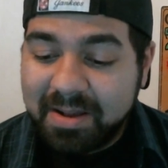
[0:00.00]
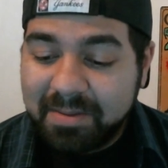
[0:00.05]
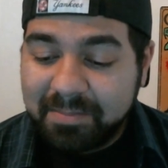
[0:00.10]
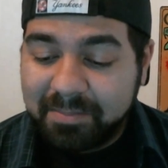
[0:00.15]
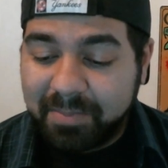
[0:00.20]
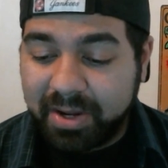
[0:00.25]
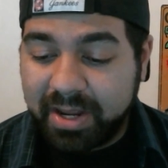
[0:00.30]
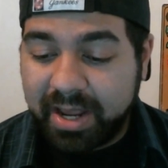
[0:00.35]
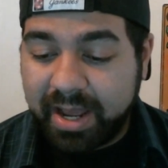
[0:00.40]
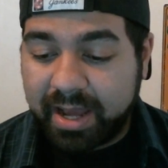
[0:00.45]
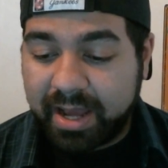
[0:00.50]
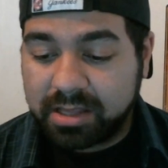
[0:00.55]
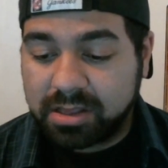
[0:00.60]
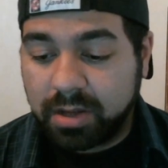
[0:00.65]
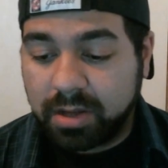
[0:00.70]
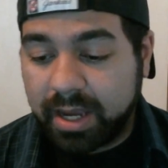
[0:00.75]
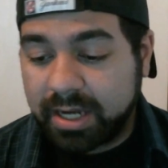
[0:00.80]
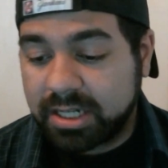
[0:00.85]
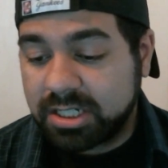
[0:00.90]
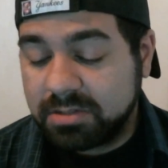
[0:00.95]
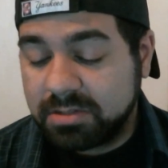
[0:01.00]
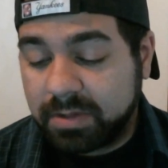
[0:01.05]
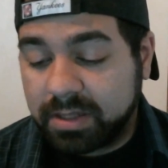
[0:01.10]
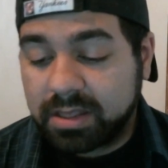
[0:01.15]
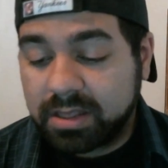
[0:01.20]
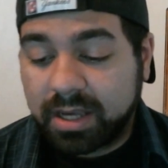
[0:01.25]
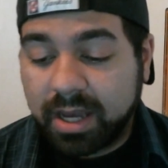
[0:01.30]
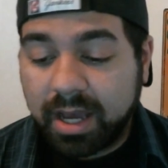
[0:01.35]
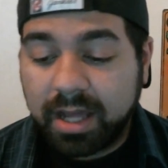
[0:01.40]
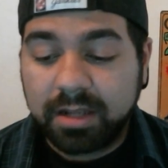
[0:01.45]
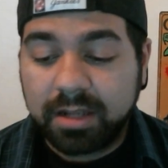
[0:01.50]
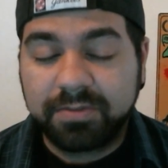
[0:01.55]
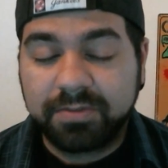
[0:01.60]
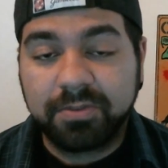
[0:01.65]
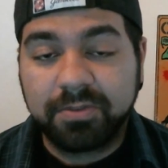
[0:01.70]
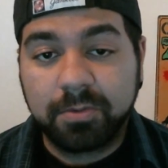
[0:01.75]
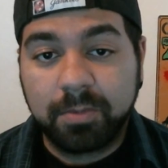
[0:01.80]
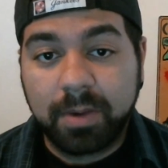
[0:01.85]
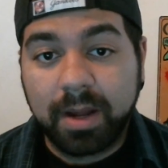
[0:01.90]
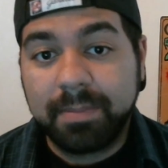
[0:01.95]
But yeah, so I actually went to college
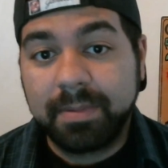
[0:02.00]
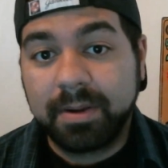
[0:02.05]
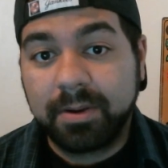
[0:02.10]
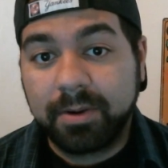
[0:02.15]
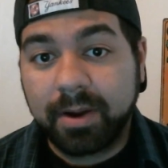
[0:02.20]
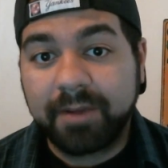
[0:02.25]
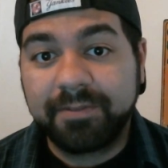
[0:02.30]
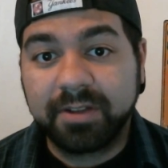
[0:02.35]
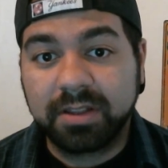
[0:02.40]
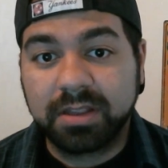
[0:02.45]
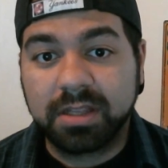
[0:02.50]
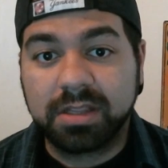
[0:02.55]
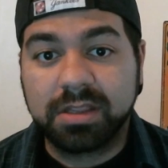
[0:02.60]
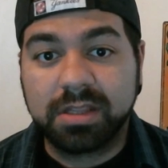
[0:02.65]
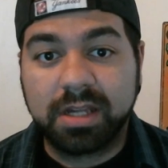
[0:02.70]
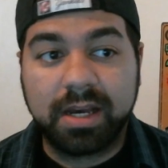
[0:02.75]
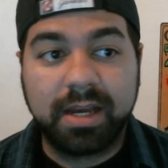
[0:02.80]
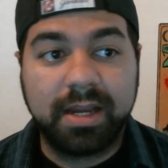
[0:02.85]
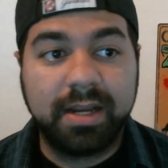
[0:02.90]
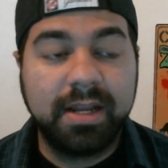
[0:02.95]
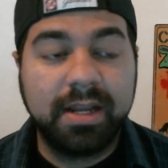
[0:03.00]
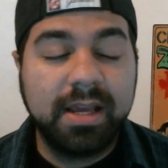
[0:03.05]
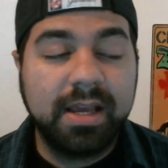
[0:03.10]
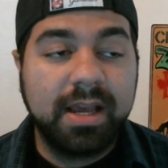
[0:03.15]
for web and graphic design.